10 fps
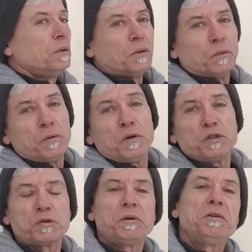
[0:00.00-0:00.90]
Well,
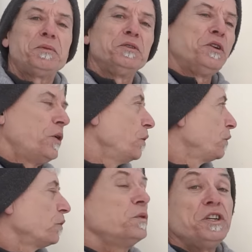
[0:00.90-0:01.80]
most people know
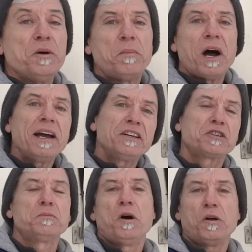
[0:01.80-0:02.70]
that when you buy a
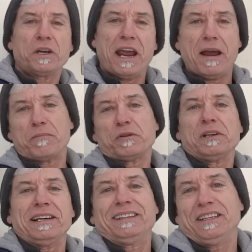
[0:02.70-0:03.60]
small camper
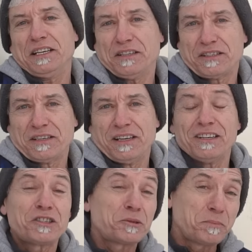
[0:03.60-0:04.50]
like this,
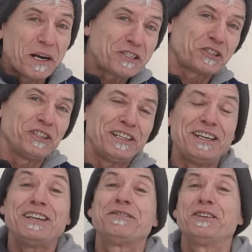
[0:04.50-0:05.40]

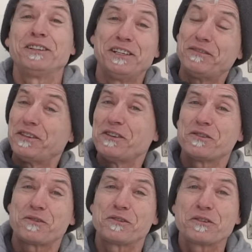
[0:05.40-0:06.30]
especially if you live in a
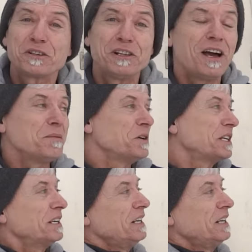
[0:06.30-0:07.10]
northern climate,